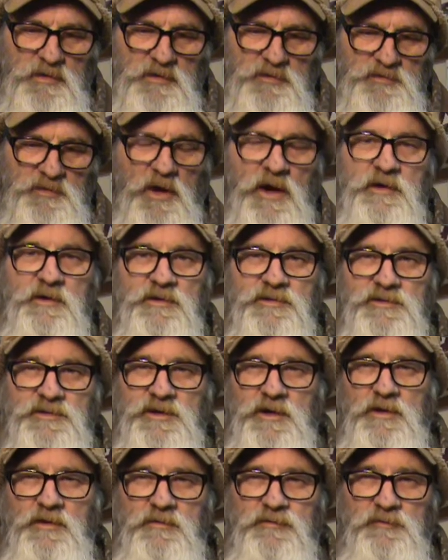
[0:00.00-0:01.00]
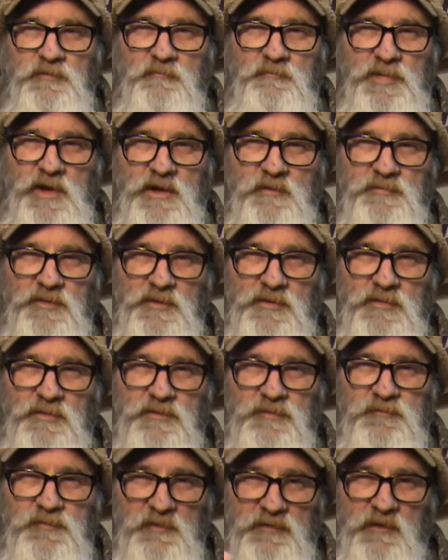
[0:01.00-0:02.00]
trying to steal from people
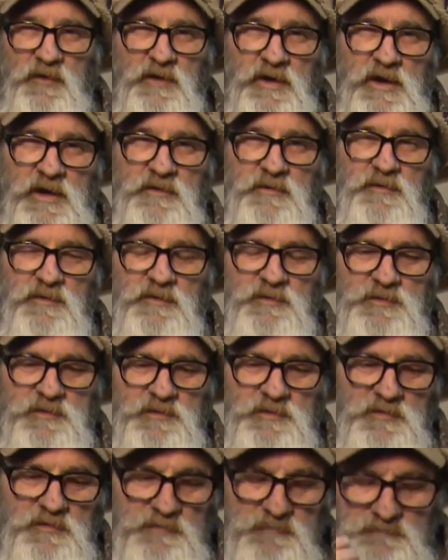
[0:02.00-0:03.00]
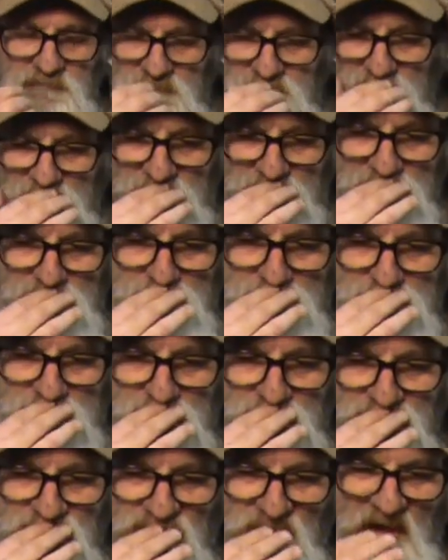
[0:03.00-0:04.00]
for their ignorance.
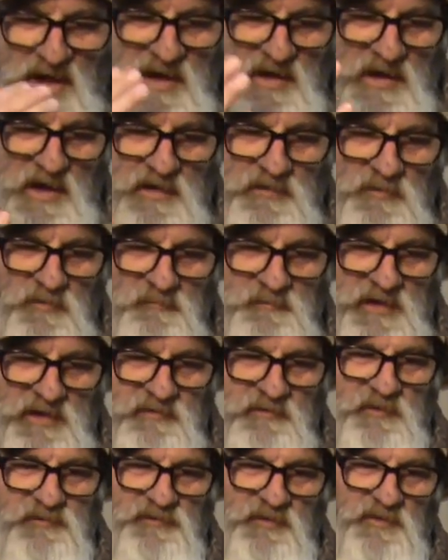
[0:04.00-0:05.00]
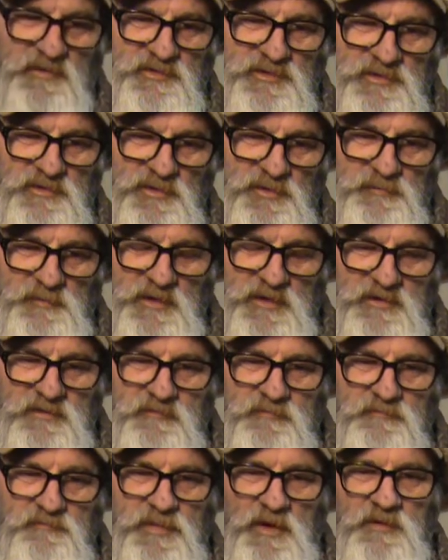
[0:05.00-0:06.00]
And I don't mean that they're stupid,
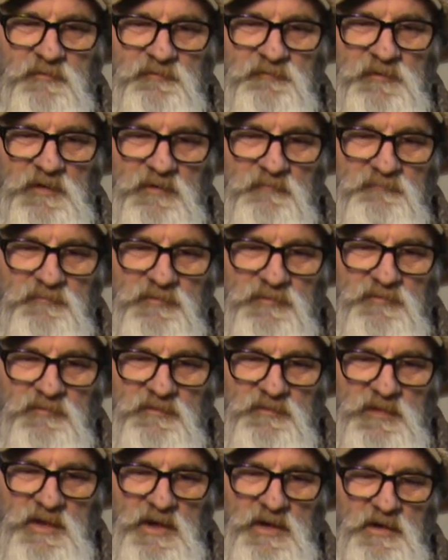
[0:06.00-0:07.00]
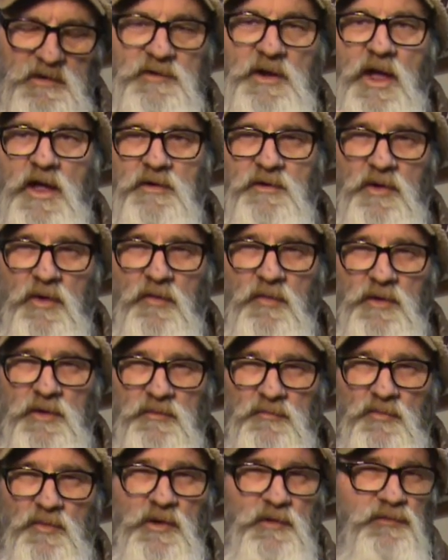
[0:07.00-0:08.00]
but from not
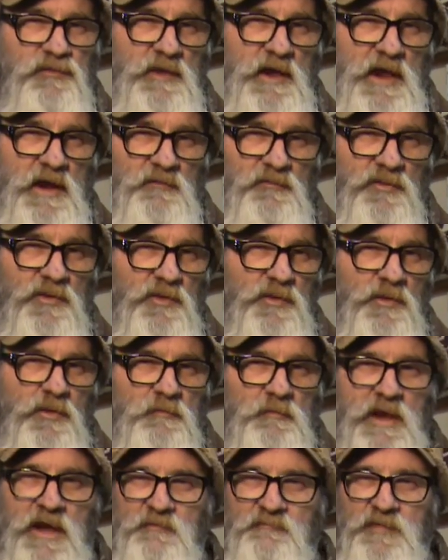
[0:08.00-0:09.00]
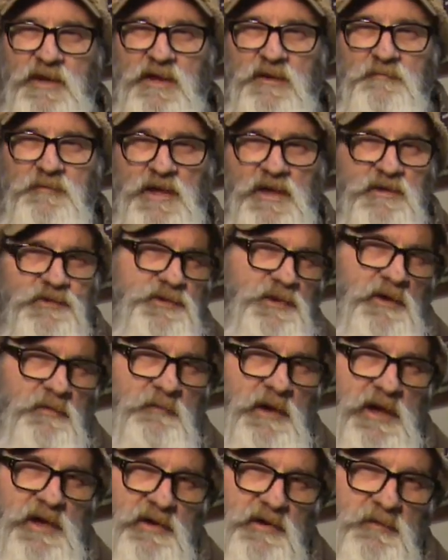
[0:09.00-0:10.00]
knowing what that rule may be, because they're
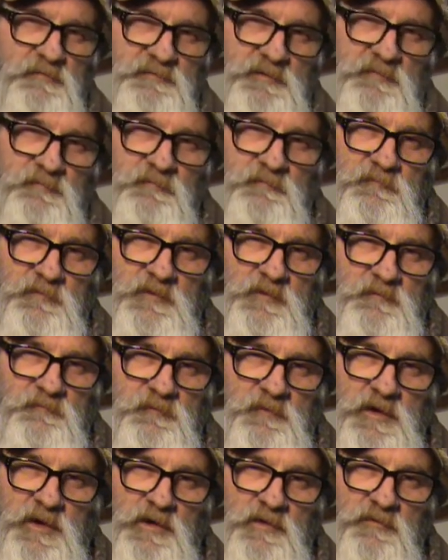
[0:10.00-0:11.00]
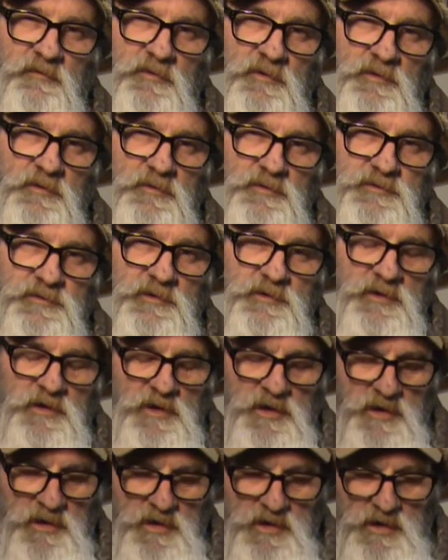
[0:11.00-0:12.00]
making up the friggin' rules.
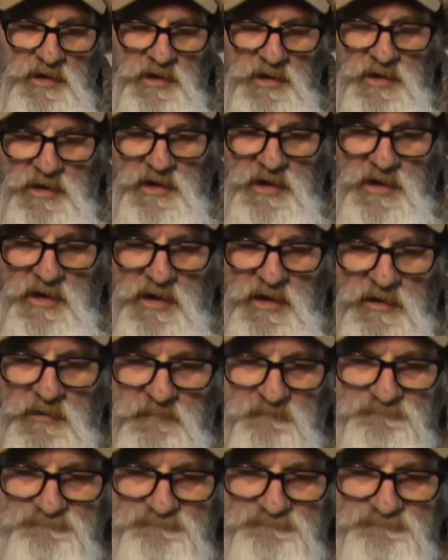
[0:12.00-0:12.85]
I